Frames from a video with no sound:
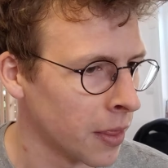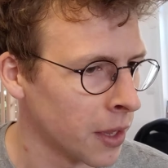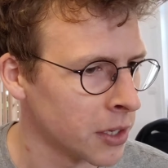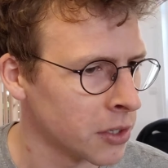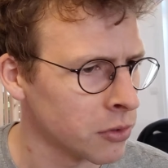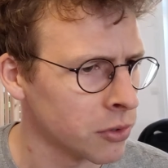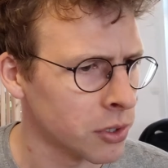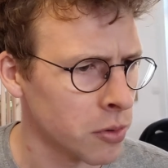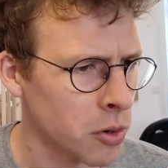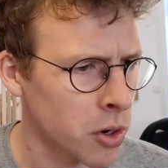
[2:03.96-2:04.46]
there's
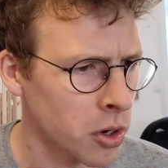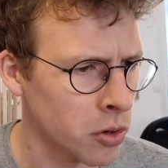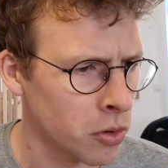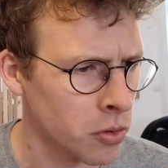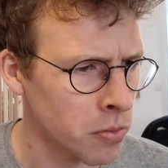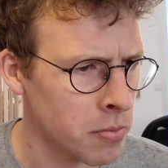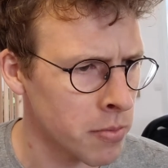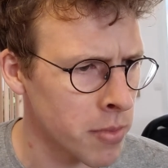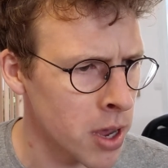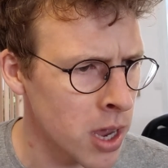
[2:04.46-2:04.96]
also one
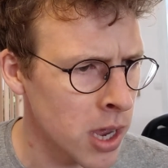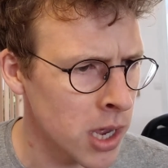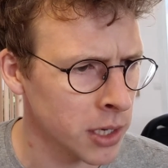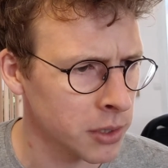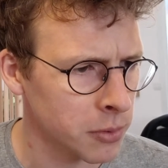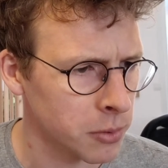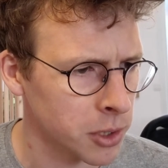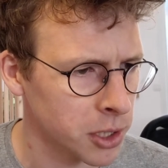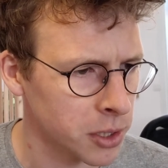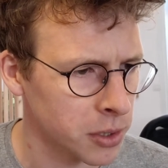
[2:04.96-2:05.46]
called
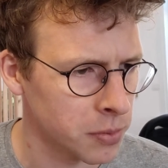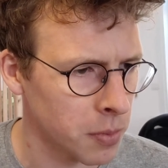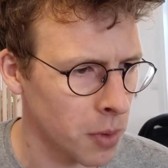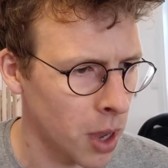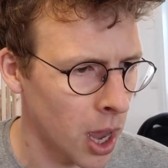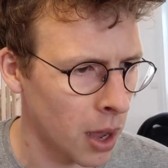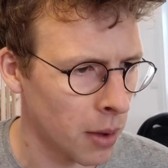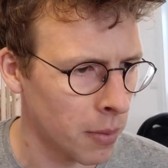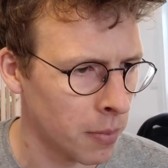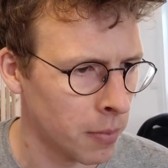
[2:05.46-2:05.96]
MERS, which is
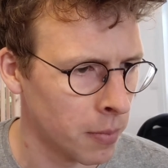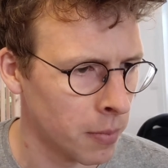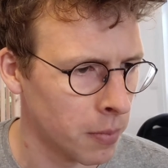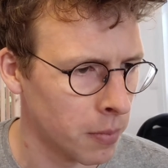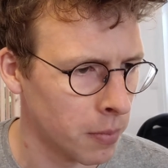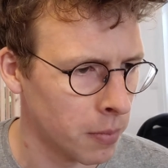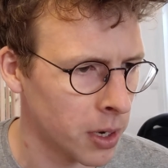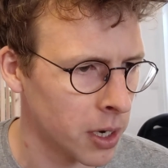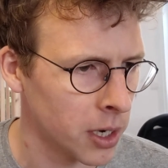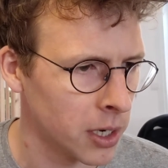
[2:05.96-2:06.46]

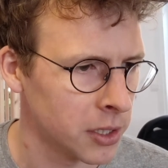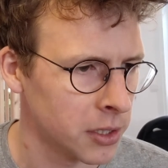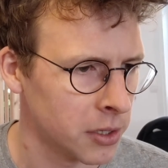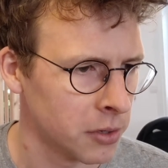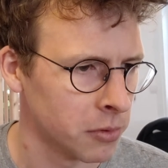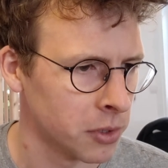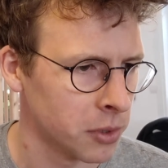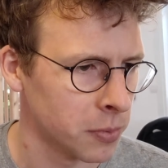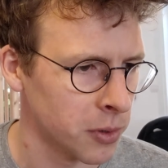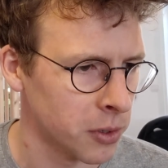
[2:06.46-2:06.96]
Middle
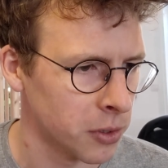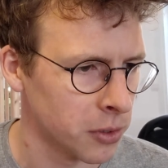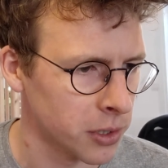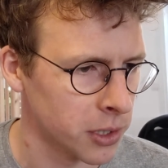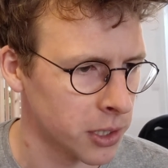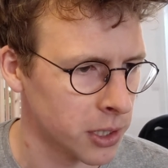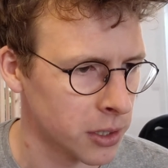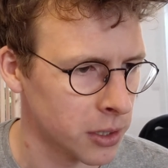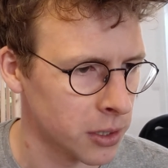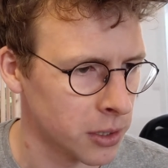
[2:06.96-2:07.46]
Eastern Respiratory
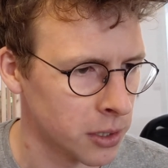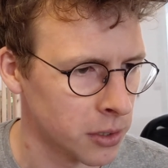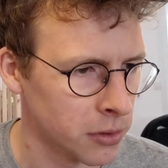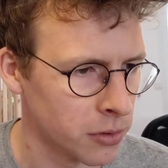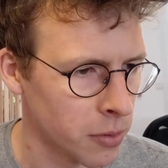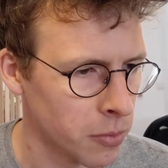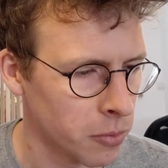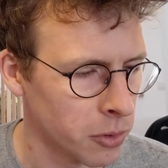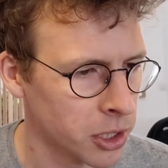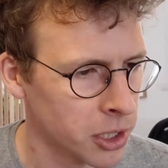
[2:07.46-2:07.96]

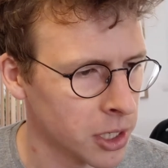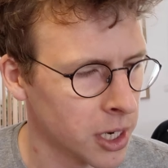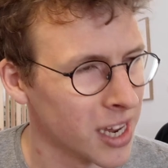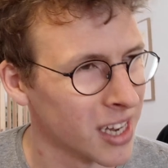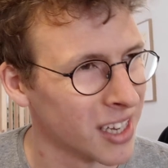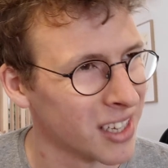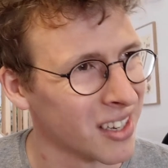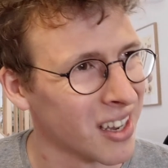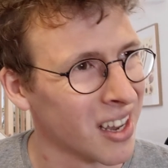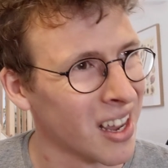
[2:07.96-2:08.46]
Syndrome, which
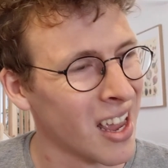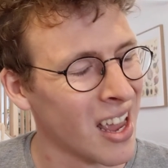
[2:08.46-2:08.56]
is